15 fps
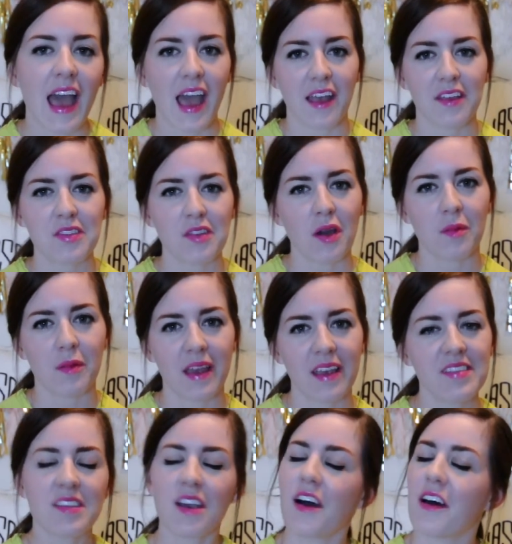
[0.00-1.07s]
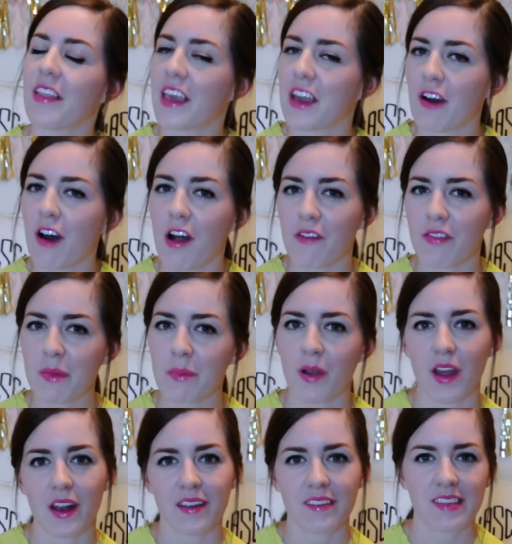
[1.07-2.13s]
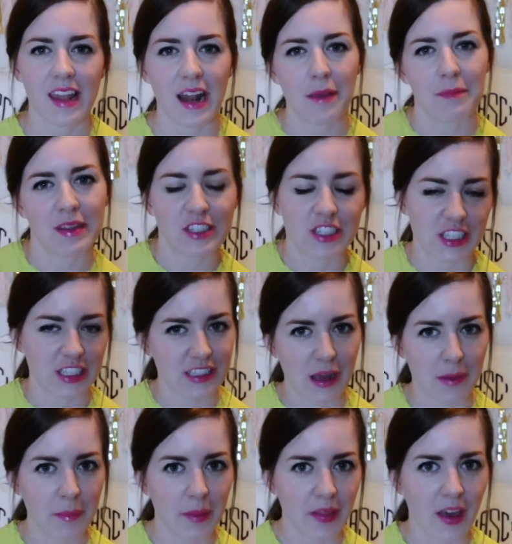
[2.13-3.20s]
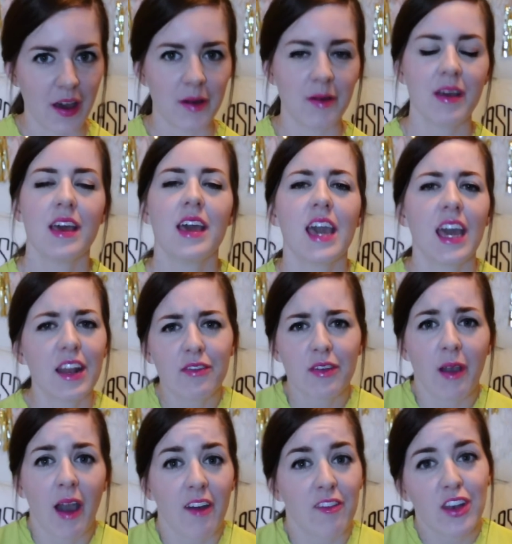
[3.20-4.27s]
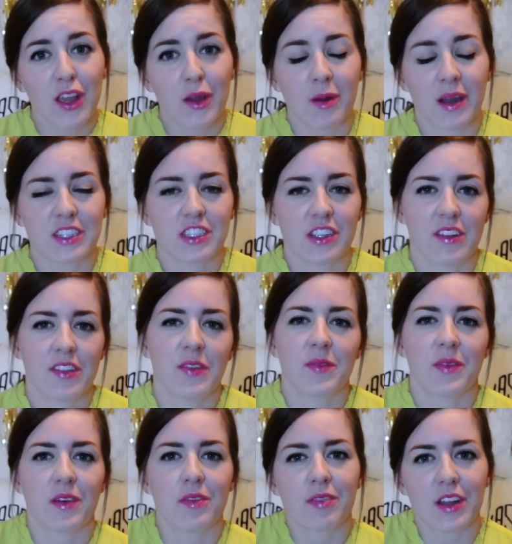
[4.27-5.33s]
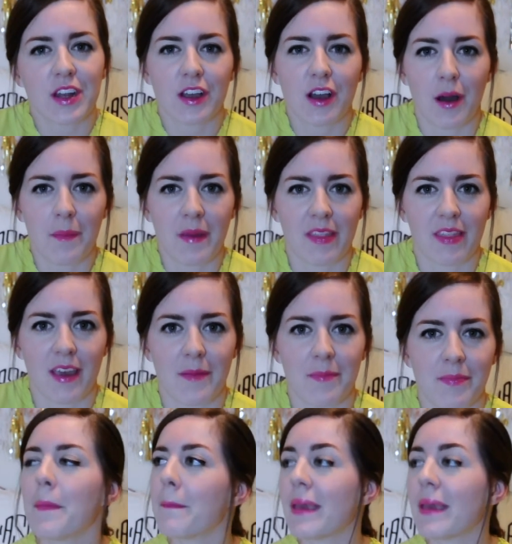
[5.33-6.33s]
As always, I'll link all of the products that I mentioned down below, and if you have any questions, feel free to comment them.